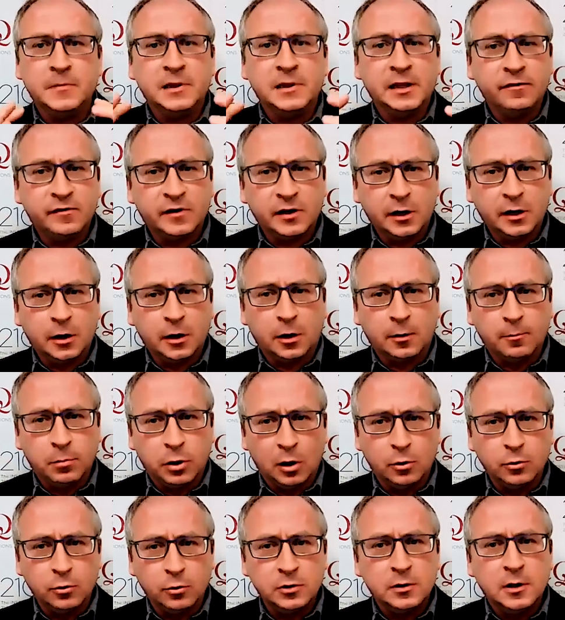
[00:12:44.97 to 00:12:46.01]
lifting our
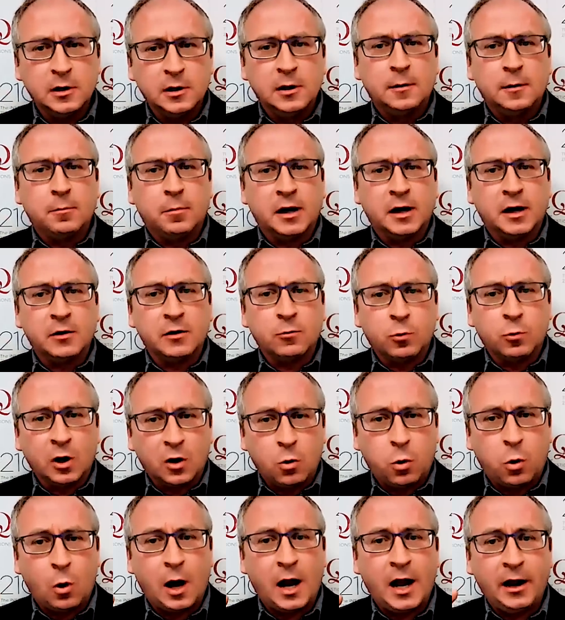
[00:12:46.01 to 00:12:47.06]
boat, but
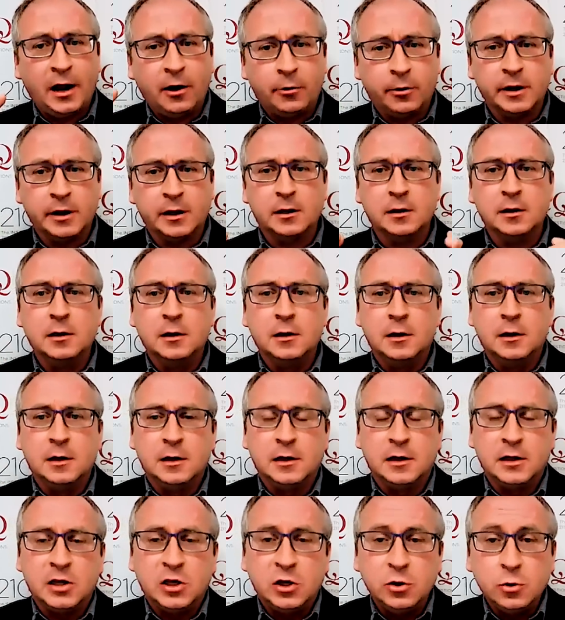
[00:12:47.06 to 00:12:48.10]
requiring
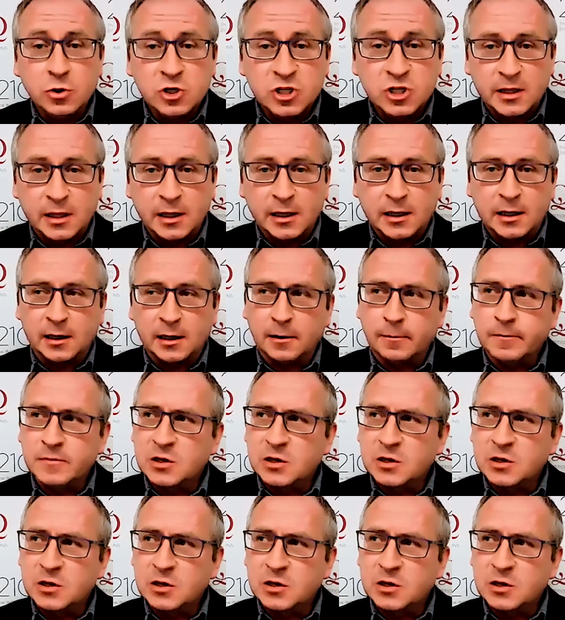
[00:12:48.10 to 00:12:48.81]
huge thinking.